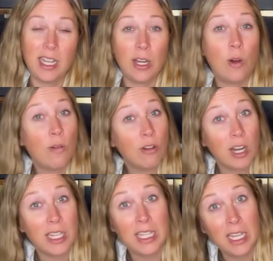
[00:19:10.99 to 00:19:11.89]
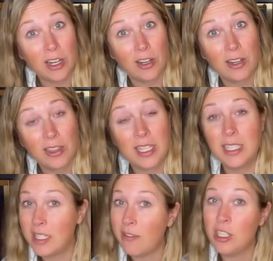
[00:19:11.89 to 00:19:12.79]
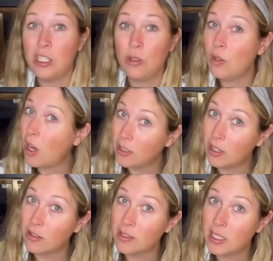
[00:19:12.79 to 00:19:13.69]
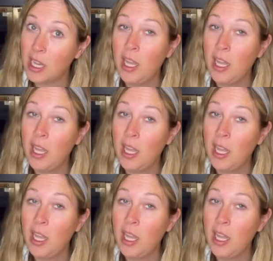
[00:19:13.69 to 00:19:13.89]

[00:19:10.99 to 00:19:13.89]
And over a year, that's seventy-two dollars.